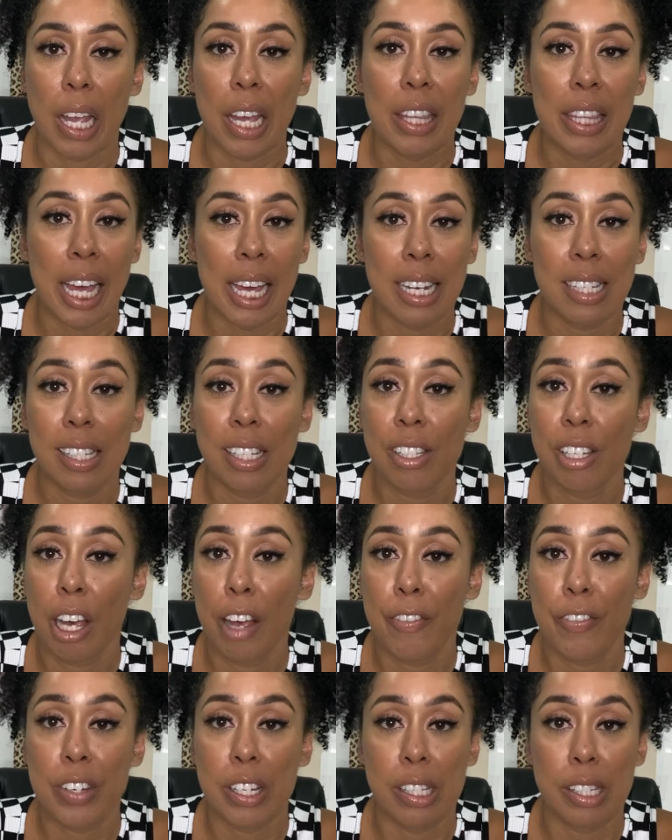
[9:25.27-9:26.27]
That is a
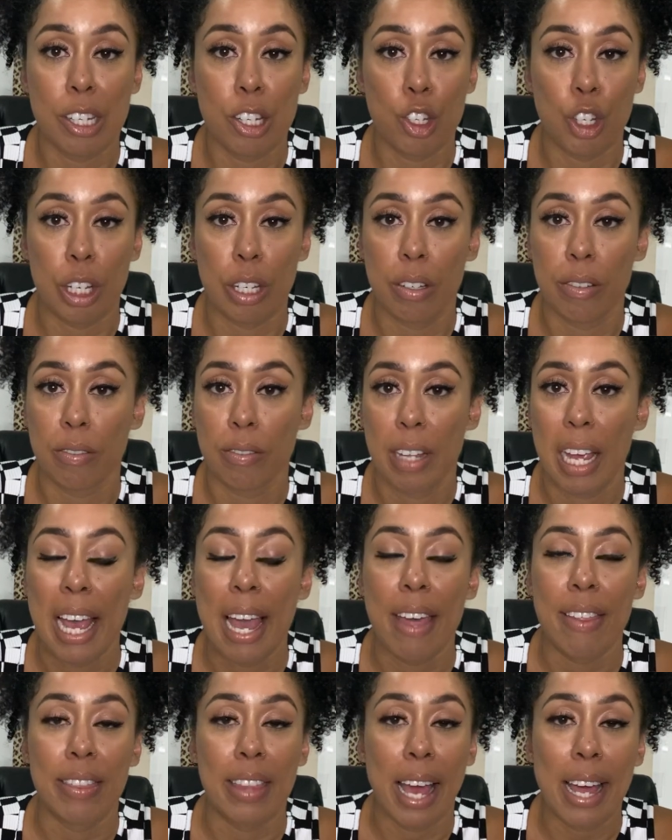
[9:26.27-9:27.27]
tough decision
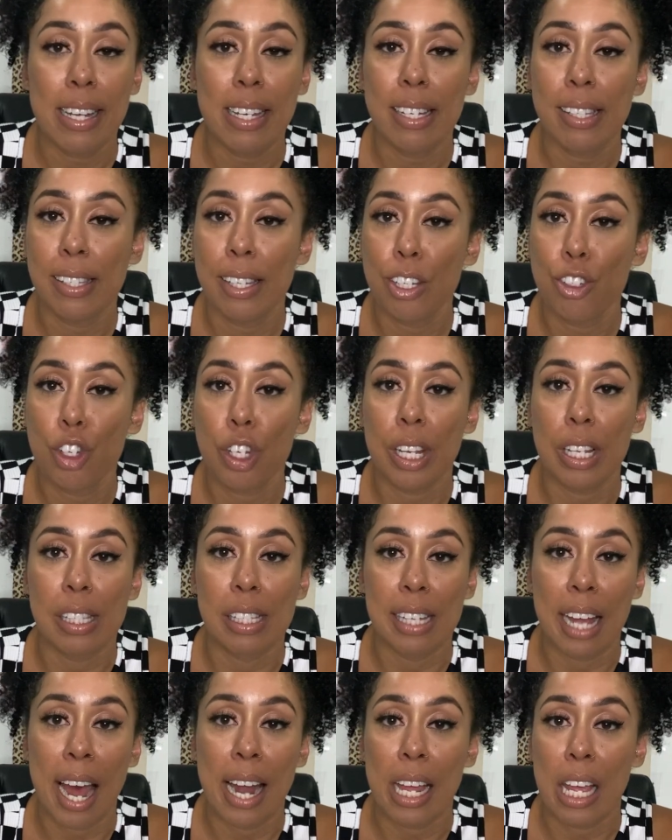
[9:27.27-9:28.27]
that decision is
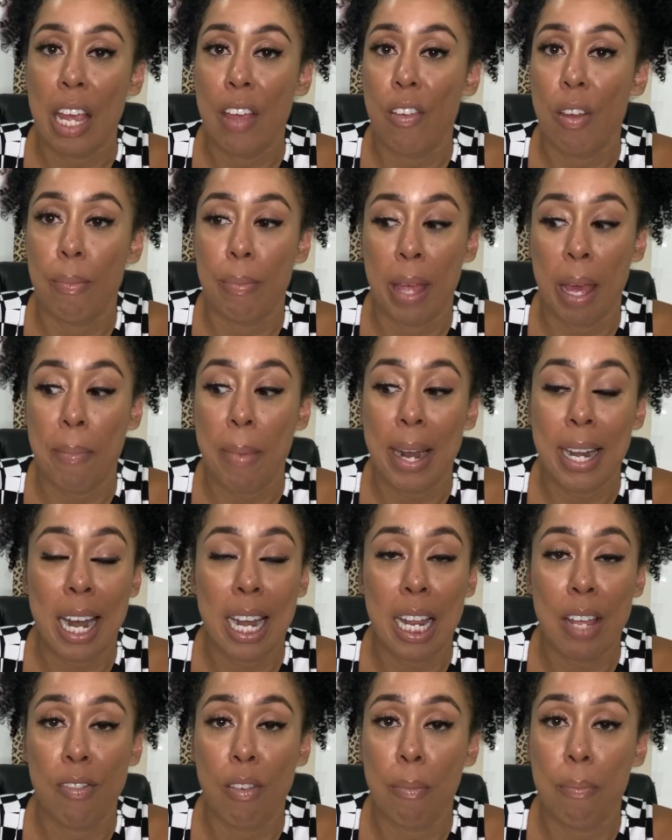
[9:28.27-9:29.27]
not even, that might
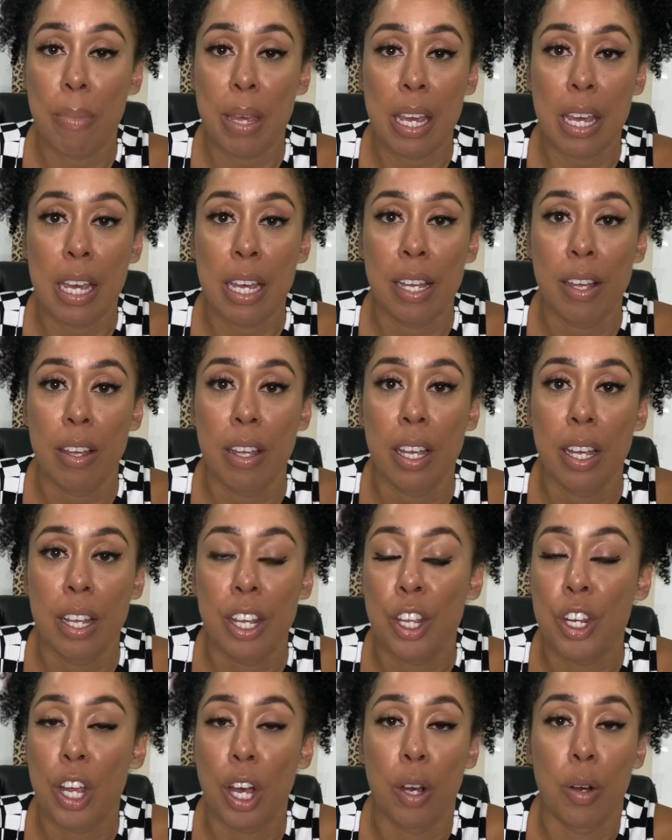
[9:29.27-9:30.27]
not even be,
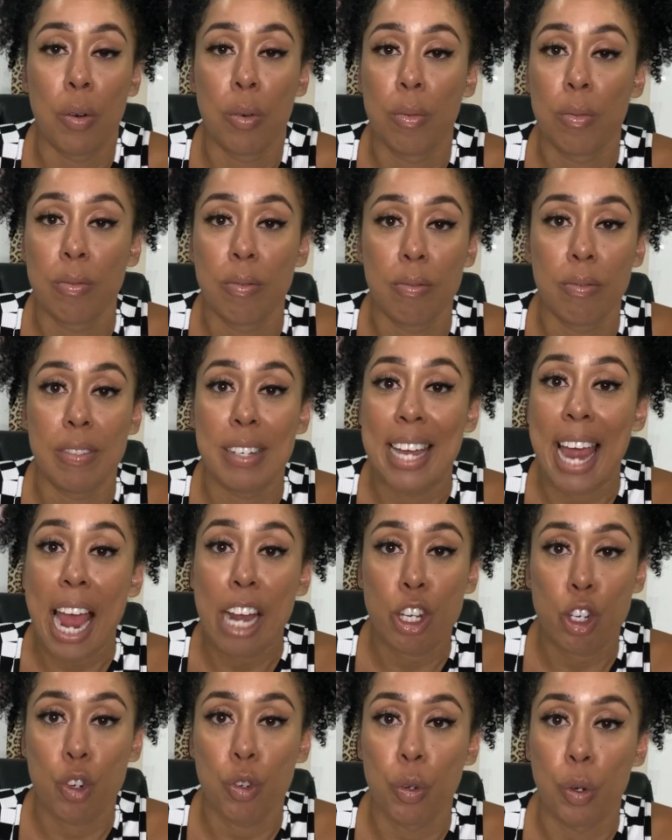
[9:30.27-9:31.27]
you know,
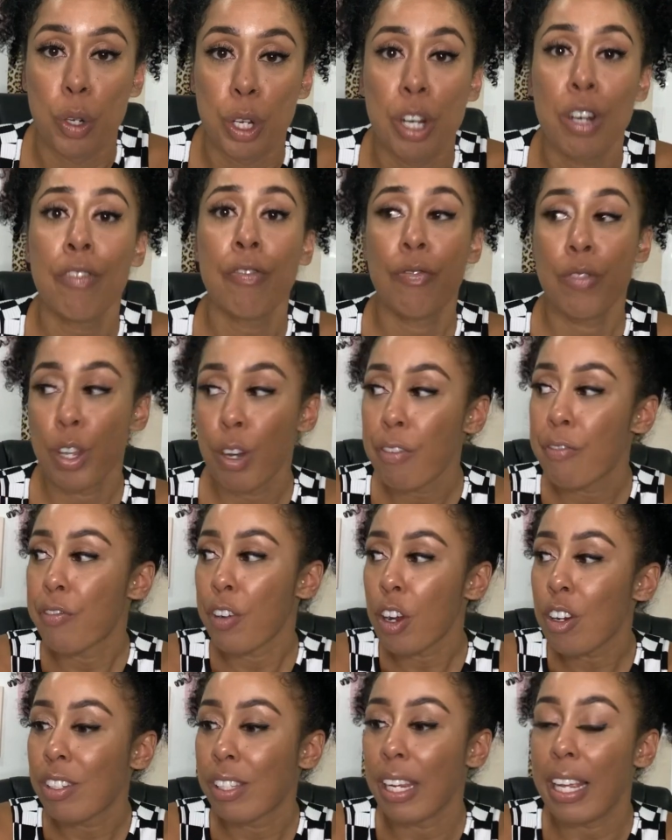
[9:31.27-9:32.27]
natural. Your, your
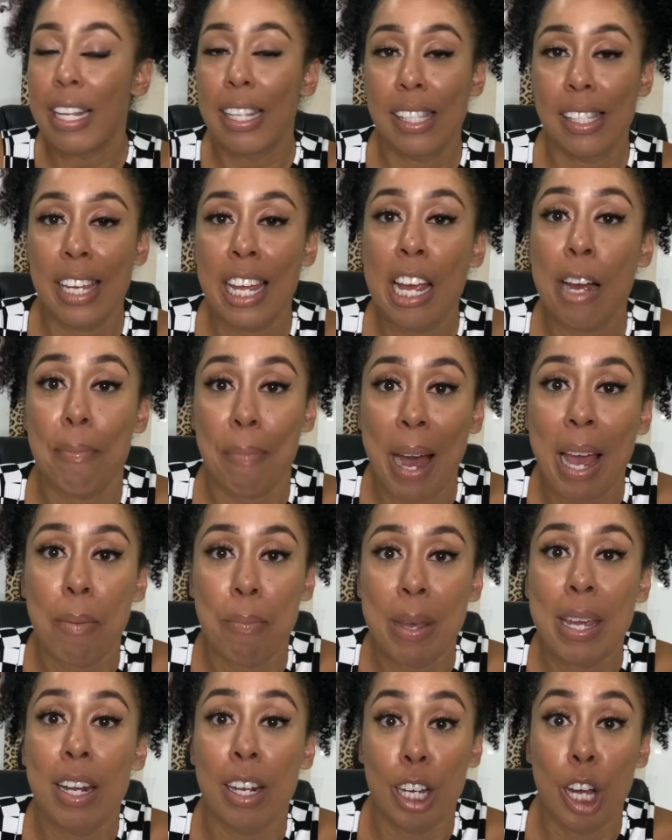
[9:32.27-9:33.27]
first instinct might
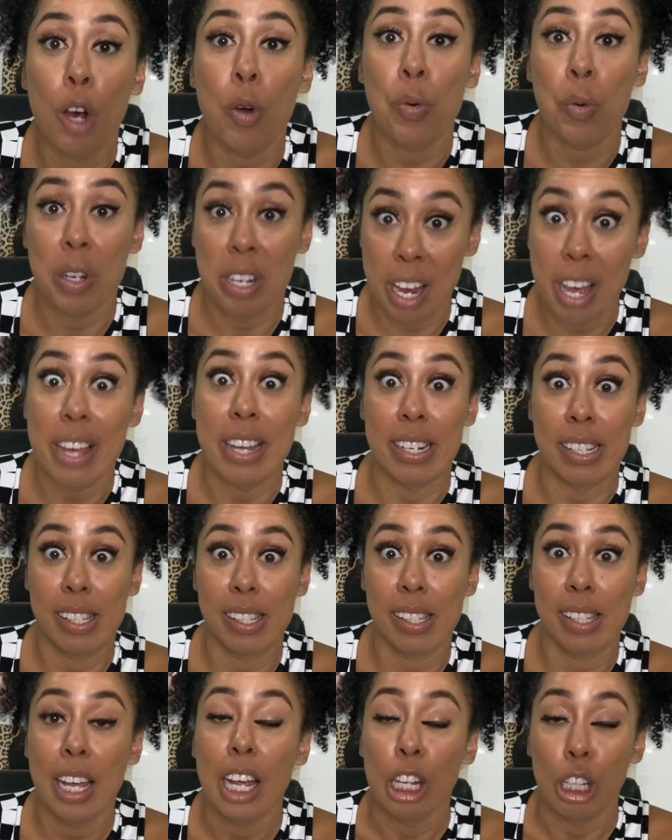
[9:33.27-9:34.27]
be to go
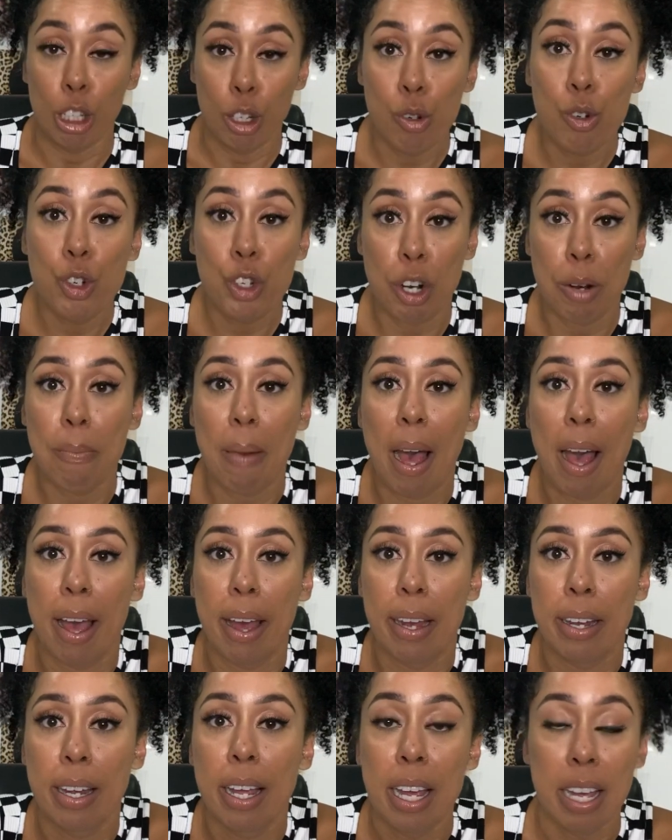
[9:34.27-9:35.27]
nuts, lose your
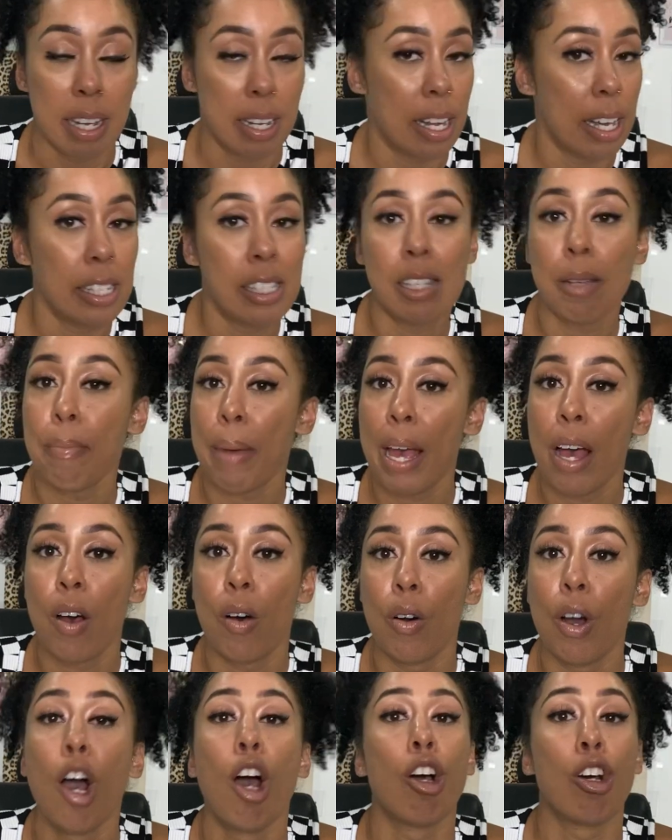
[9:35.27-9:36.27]
mind, cuss him
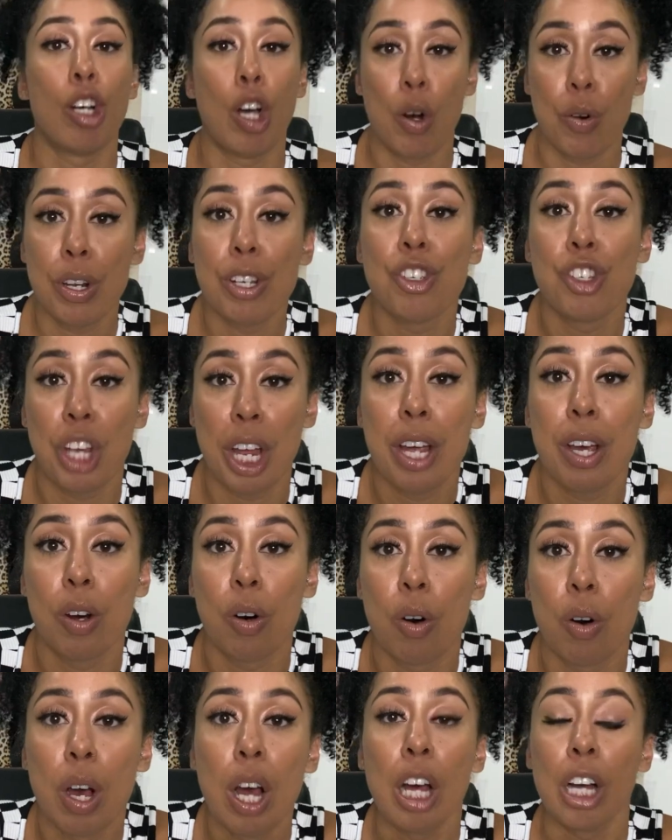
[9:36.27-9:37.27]
out, go to
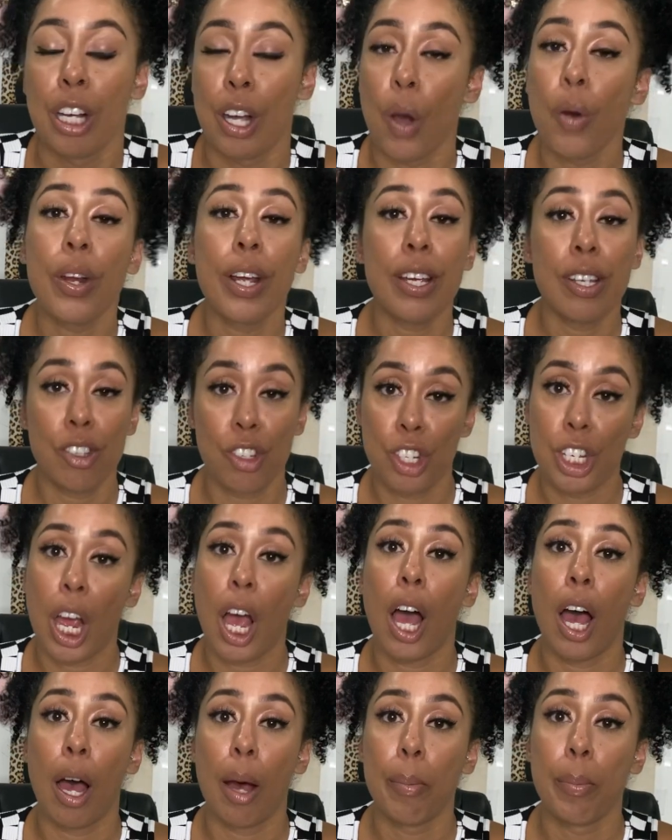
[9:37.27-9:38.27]
jail, go to his
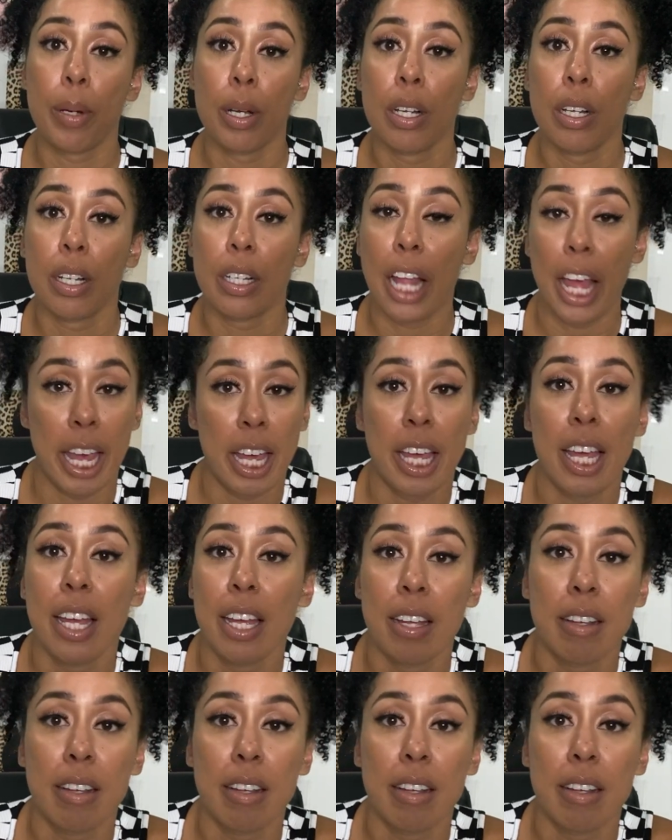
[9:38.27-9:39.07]
job. Like